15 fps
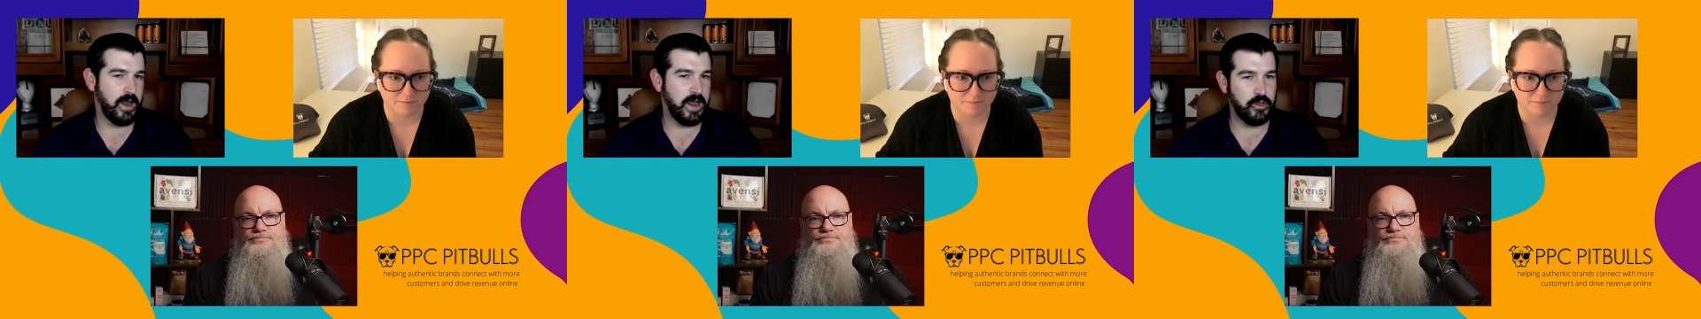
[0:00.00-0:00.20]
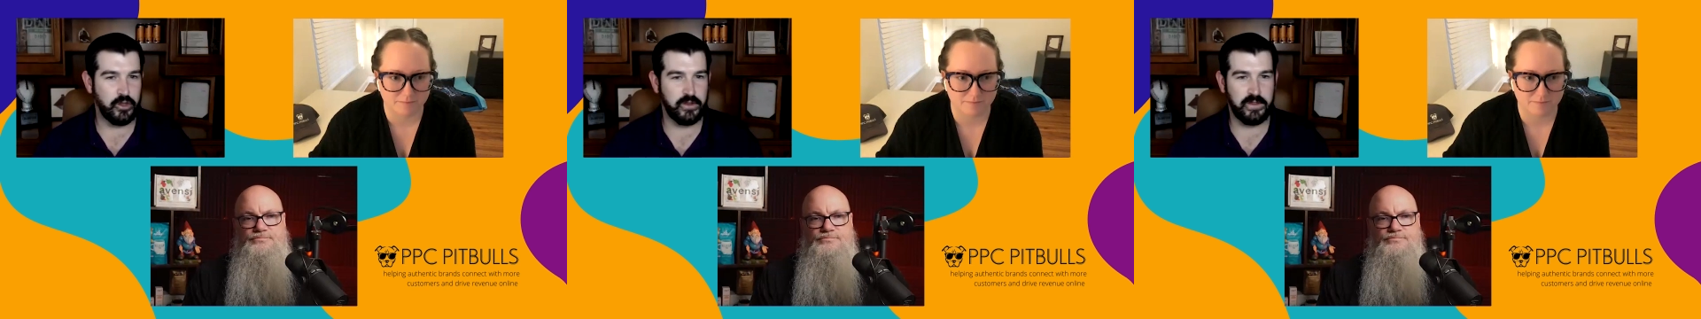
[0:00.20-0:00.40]

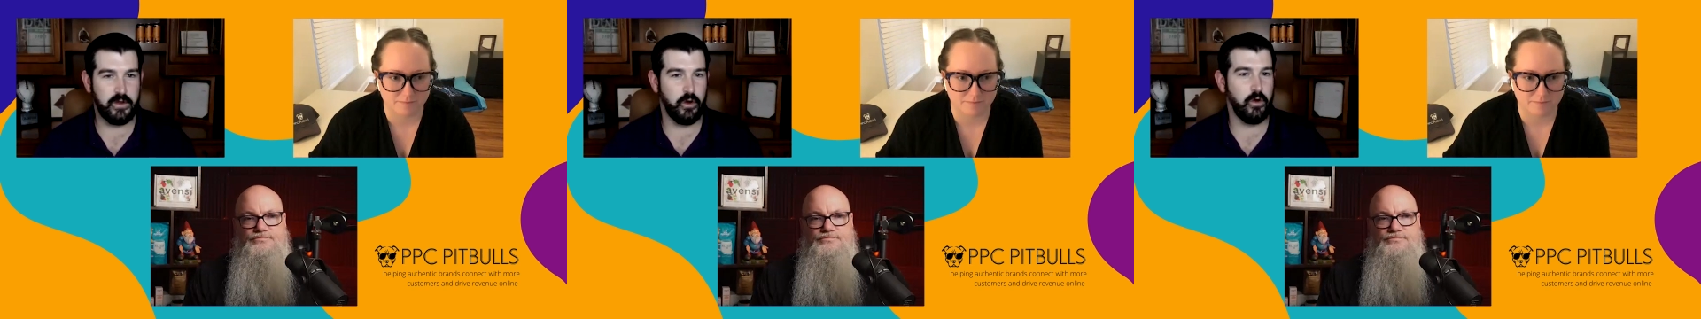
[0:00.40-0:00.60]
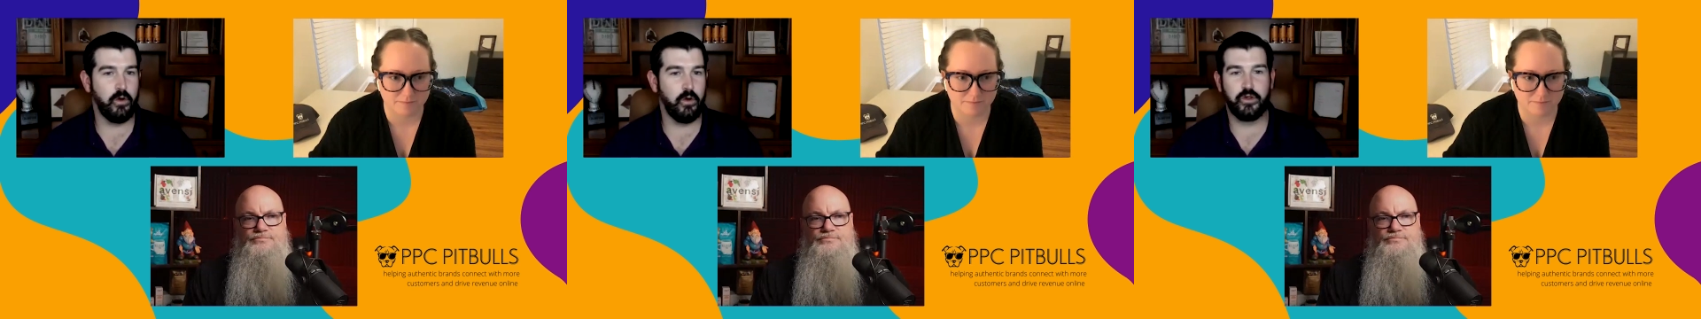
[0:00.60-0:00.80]
Speaker 1: an
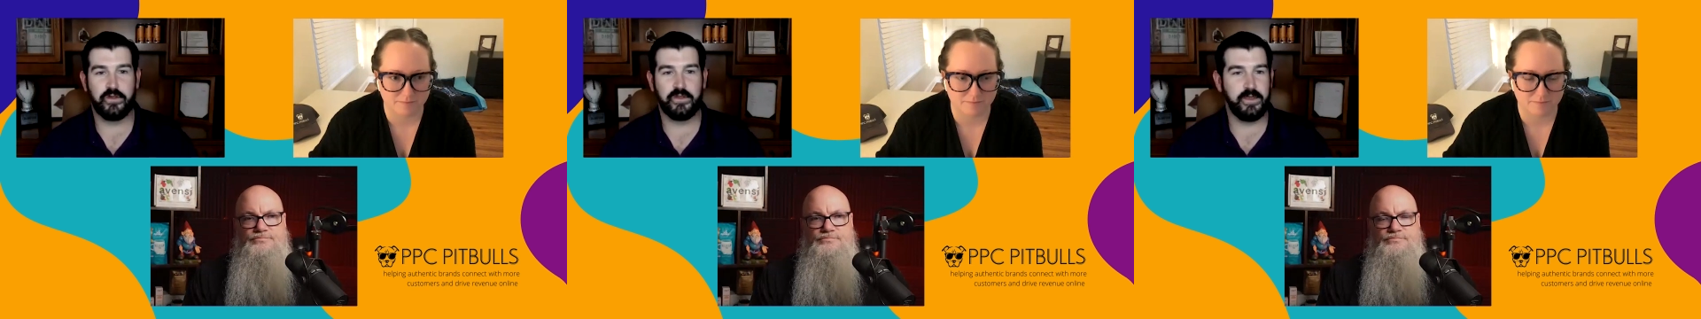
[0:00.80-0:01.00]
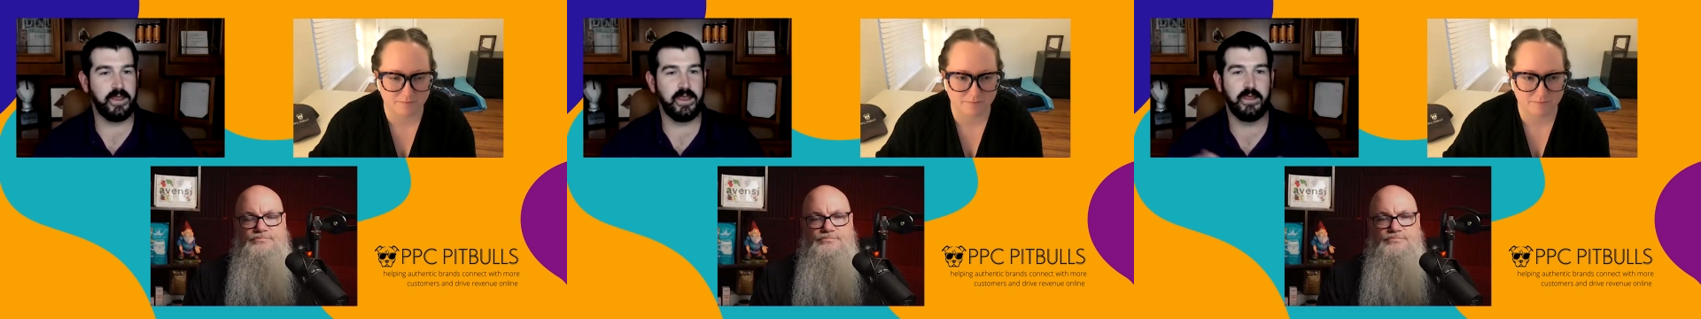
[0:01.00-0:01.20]
agency or, or
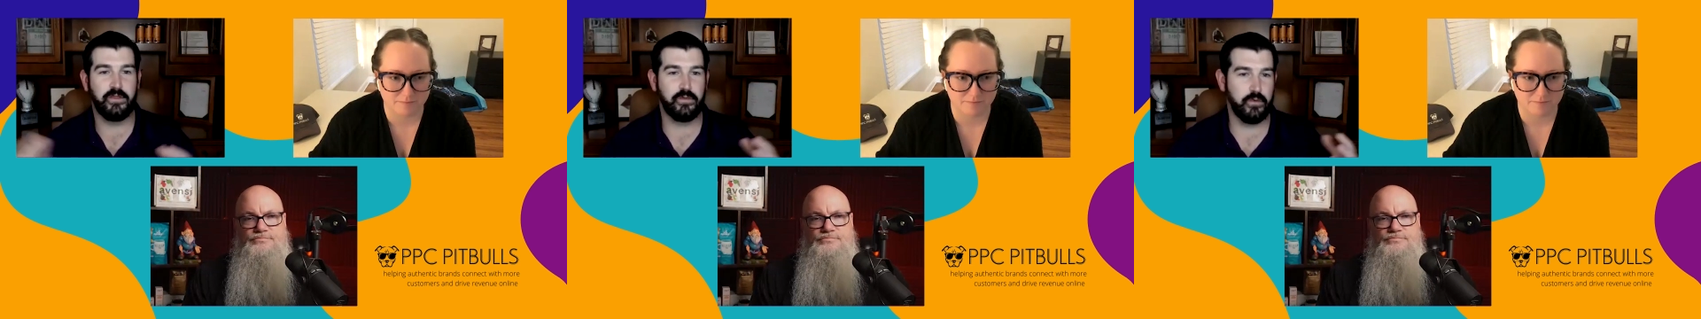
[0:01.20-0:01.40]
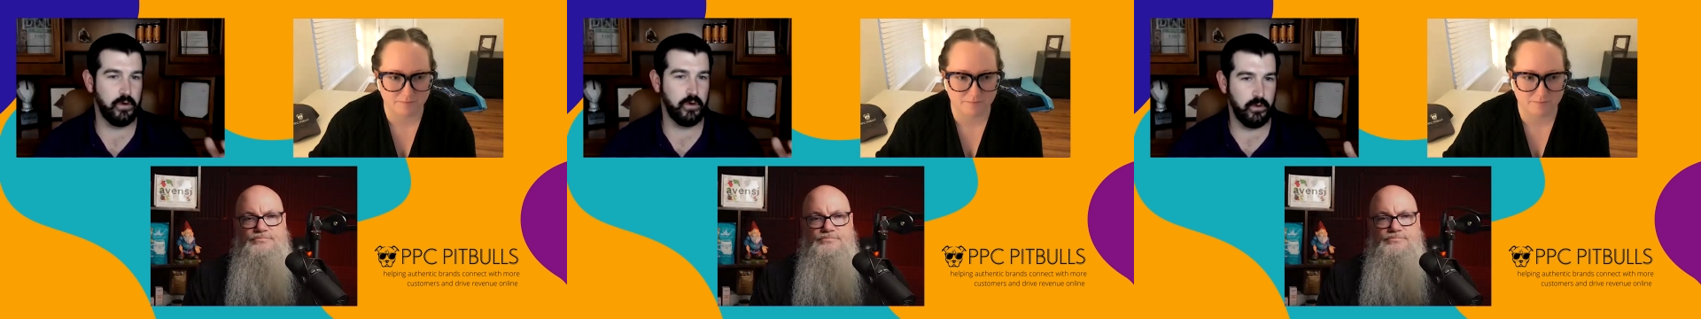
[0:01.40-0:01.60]
just
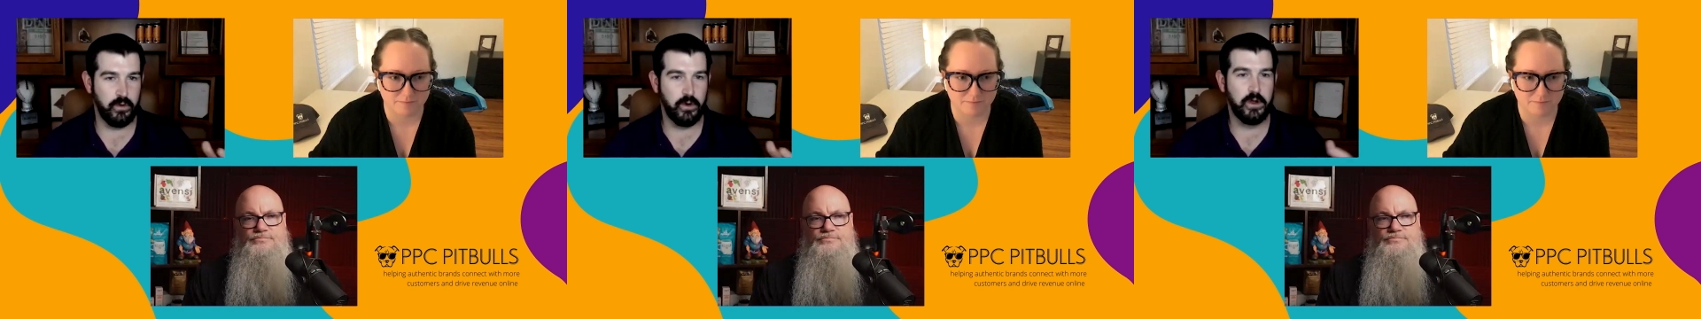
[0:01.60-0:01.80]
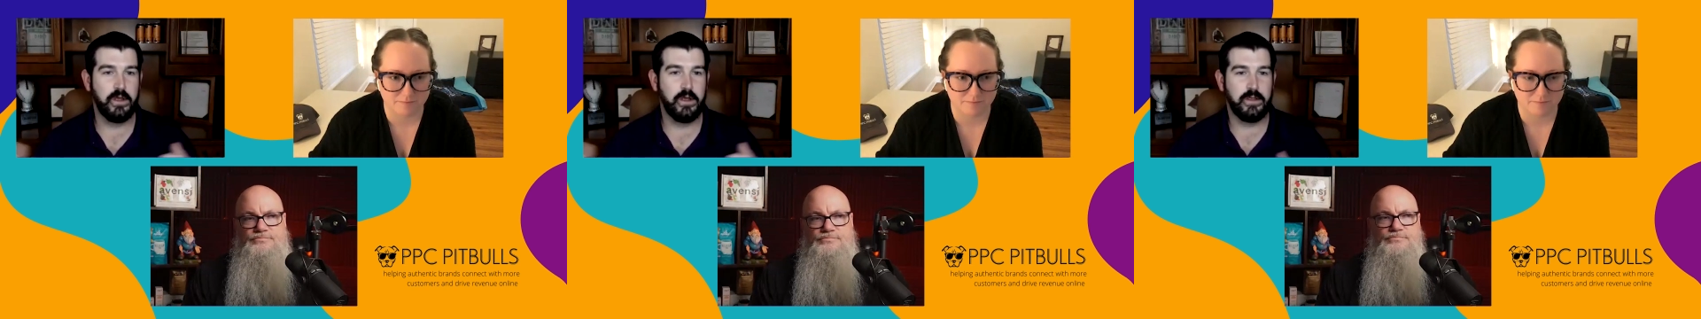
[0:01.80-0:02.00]
thinking
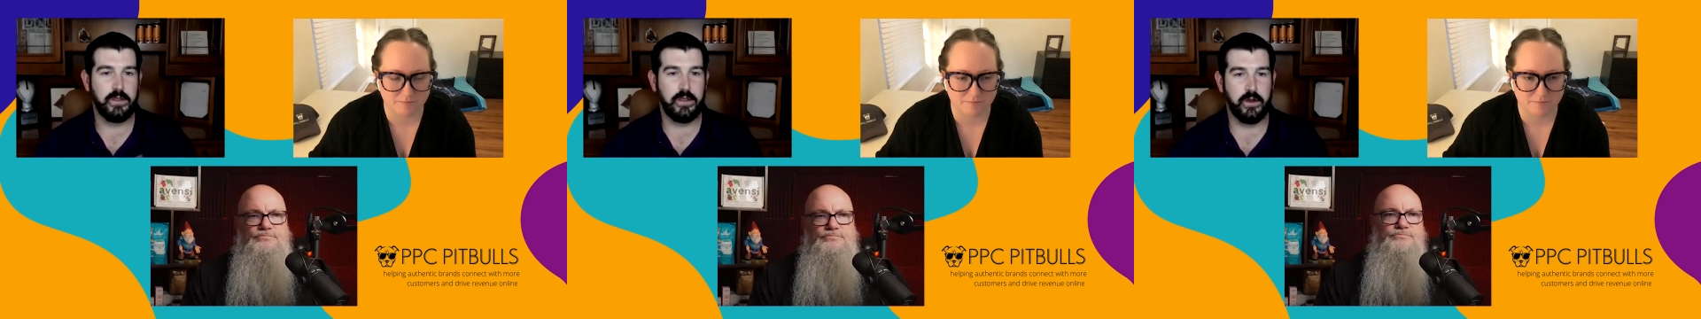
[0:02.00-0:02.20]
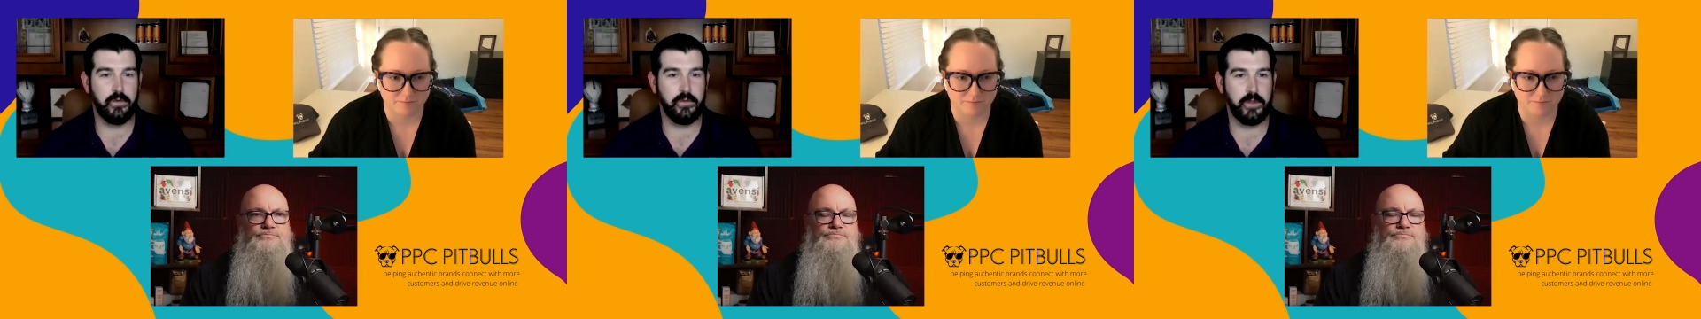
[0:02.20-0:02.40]
through,
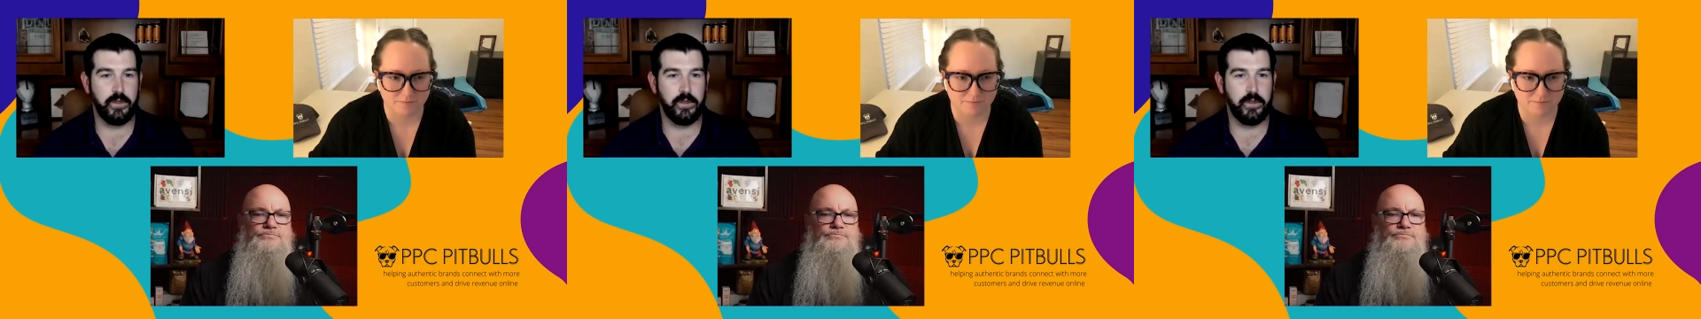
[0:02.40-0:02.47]
you know,